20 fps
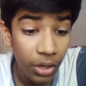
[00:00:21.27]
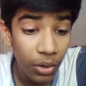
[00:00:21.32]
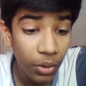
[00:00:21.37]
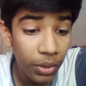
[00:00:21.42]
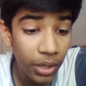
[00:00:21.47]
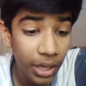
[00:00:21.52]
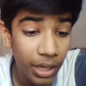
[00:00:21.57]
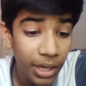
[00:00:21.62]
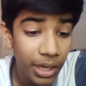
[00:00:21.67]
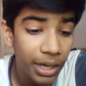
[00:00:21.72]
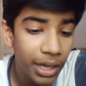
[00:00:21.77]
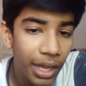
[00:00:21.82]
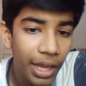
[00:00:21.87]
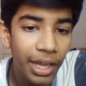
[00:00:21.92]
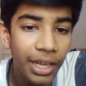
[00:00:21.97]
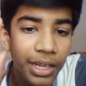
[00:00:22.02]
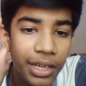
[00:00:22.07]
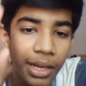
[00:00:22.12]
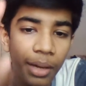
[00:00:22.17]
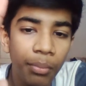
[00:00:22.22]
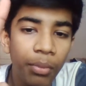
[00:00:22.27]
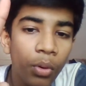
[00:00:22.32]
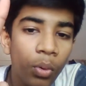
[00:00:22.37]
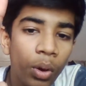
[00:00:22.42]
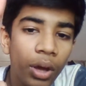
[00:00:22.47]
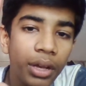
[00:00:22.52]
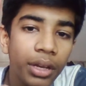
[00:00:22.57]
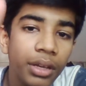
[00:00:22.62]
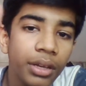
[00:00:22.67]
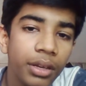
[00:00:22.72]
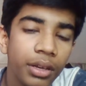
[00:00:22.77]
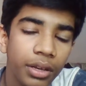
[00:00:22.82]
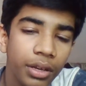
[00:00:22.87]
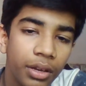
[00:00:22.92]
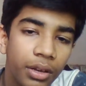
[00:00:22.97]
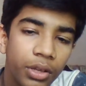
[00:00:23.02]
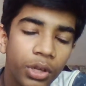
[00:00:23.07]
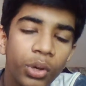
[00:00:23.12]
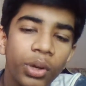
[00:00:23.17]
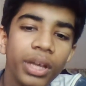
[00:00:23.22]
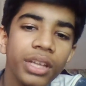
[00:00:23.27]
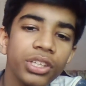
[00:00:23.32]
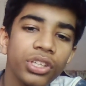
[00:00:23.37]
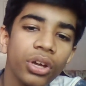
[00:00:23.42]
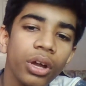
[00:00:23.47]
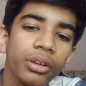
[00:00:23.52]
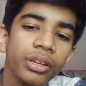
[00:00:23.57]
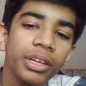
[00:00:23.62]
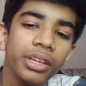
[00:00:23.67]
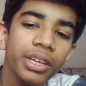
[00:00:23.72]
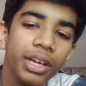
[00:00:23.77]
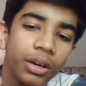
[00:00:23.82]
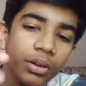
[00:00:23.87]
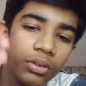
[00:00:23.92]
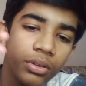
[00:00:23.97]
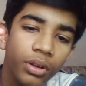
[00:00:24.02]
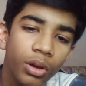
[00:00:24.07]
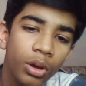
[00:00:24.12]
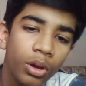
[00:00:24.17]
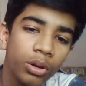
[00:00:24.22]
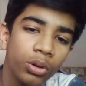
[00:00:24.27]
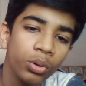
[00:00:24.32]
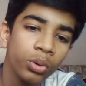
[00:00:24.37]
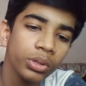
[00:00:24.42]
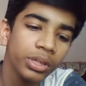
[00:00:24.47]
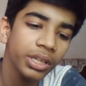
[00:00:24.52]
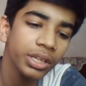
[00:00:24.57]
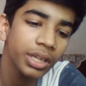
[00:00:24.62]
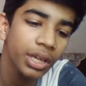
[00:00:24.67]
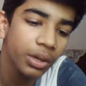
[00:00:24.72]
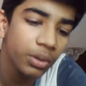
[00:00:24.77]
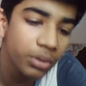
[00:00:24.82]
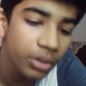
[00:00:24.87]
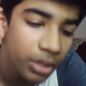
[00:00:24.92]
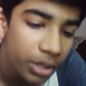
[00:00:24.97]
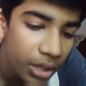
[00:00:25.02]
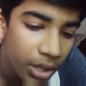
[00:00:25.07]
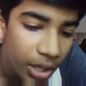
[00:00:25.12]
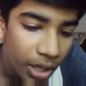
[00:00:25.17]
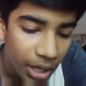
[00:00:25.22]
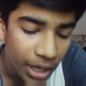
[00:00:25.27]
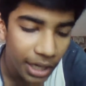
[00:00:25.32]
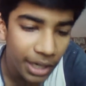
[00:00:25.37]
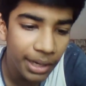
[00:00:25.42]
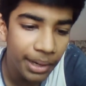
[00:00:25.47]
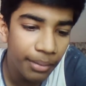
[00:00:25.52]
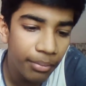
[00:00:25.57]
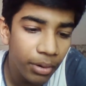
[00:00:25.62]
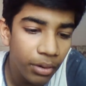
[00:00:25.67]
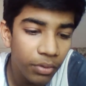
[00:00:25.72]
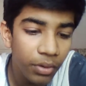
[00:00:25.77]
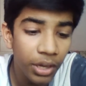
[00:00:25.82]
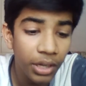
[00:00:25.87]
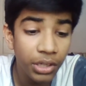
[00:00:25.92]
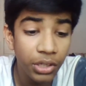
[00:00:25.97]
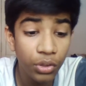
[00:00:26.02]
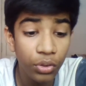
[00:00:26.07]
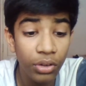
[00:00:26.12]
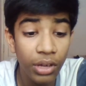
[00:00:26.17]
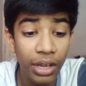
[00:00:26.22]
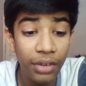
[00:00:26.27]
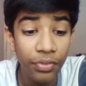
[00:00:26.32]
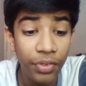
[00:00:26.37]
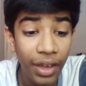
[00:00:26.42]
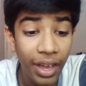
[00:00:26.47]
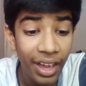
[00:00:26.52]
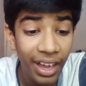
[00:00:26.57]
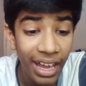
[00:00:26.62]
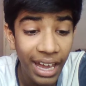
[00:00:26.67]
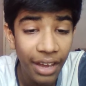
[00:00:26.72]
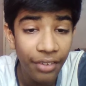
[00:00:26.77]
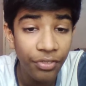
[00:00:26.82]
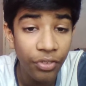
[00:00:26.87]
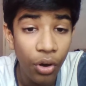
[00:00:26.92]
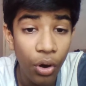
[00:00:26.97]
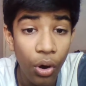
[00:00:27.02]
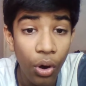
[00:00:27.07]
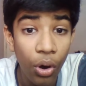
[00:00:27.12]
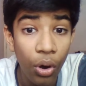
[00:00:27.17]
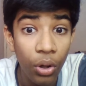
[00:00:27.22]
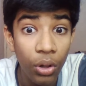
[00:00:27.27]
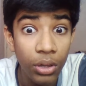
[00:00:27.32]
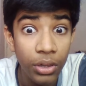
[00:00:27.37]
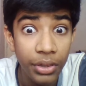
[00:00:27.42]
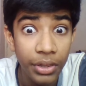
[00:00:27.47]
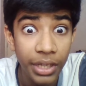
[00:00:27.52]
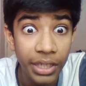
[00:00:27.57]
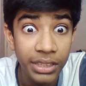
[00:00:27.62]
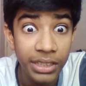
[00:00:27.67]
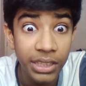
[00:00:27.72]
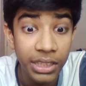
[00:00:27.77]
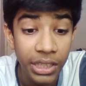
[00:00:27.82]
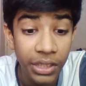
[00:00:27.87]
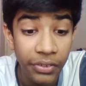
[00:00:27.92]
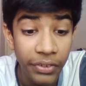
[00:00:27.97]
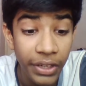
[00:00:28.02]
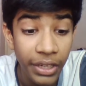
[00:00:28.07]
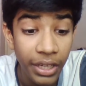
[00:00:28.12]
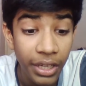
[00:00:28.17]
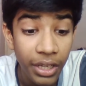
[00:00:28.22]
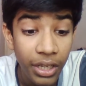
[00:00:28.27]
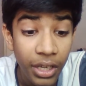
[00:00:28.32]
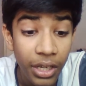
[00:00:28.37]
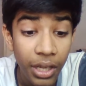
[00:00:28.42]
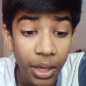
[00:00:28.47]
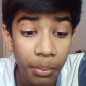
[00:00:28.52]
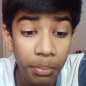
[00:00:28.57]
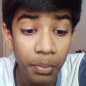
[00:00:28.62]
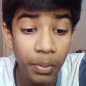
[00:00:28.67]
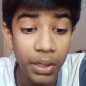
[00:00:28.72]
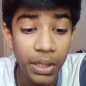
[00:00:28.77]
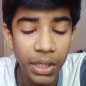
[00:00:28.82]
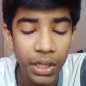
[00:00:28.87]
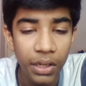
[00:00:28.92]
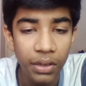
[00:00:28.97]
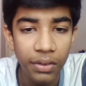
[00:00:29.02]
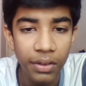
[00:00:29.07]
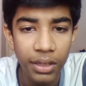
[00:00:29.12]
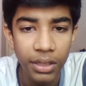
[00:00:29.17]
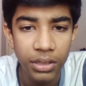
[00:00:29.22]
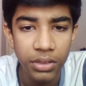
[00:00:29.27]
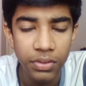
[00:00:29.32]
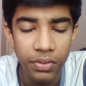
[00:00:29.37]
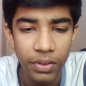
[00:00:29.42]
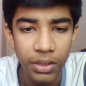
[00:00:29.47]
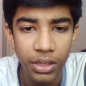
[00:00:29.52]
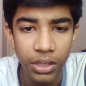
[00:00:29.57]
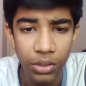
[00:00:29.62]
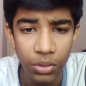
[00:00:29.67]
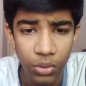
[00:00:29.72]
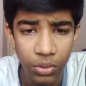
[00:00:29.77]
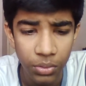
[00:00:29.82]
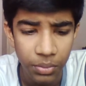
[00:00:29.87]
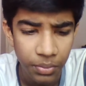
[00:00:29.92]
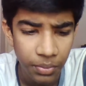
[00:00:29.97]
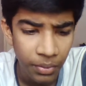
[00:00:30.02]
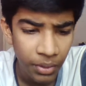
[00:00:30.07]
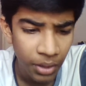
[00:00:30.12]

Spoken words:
Okay, in number one, you can jot it down or note it down. In number one, you have all necessary materials with you.